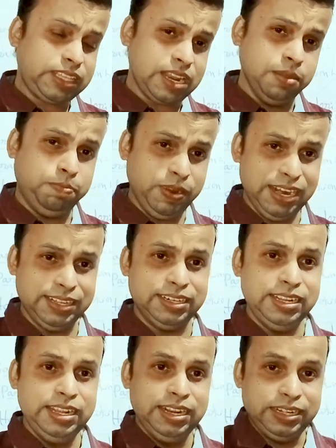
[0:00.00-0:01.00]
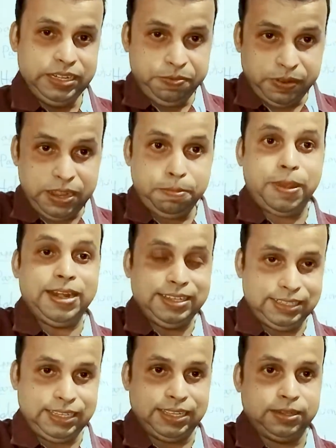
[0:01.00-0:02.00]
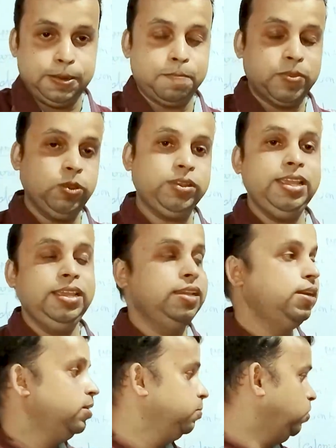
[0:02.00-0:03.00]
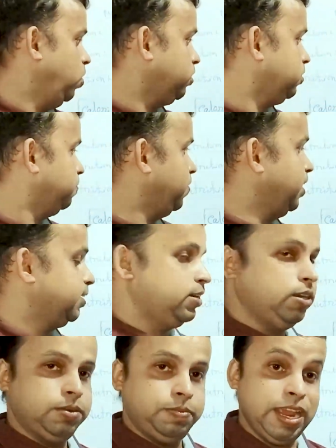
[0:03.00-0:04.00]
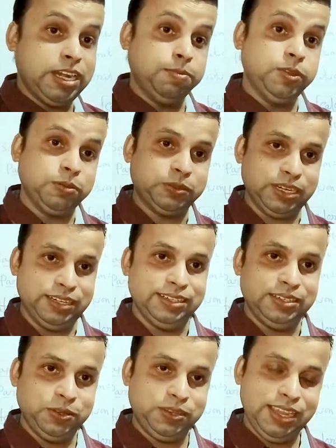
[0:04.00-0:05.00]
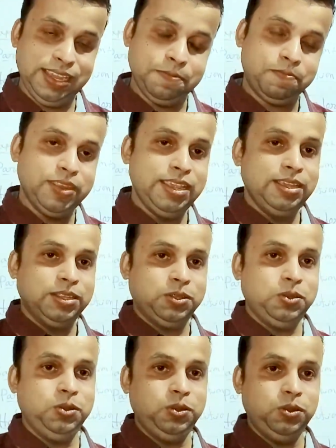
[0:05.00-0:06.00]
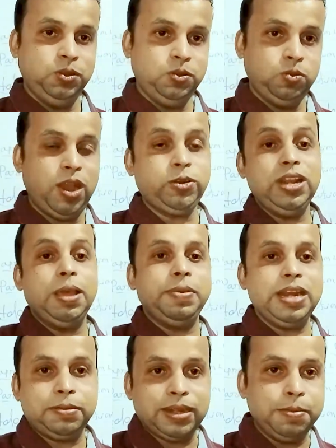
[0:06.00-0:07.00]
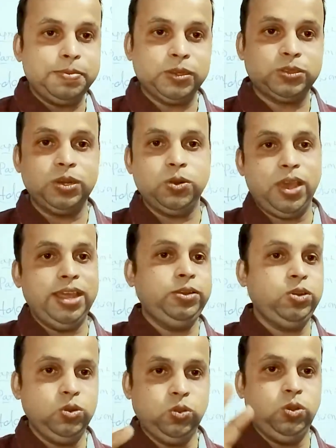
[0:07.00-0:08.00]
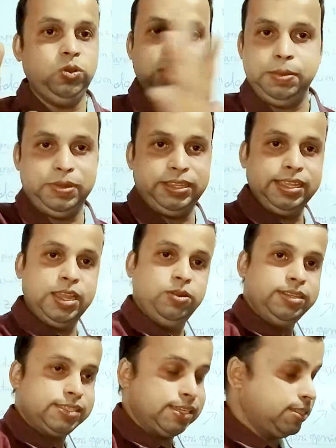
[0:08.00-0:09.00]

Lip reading: part. Different part is there. Okay, for fat absorption. Okay, so what will happen after absorption? Where it will go? Everything I will discuss in